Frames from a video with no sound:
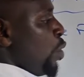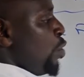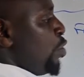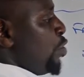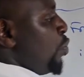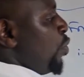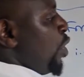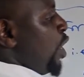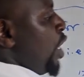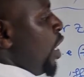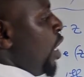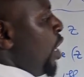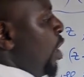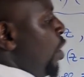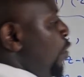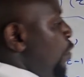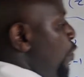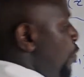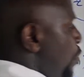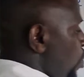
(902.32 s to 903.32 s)
3,
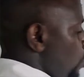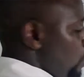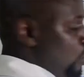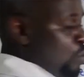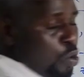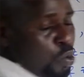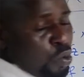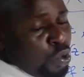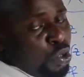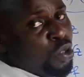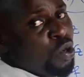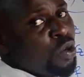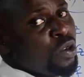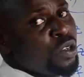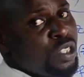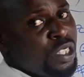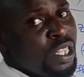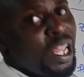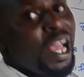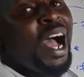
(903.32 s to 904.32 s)
4
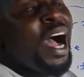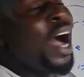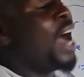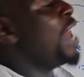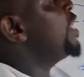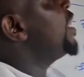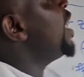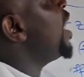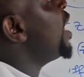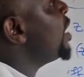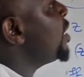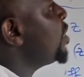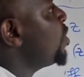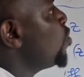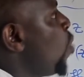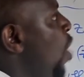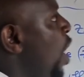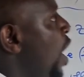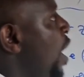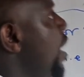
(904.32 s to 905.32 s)
solutions. And that's
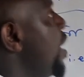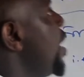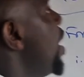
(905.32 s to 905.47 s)
why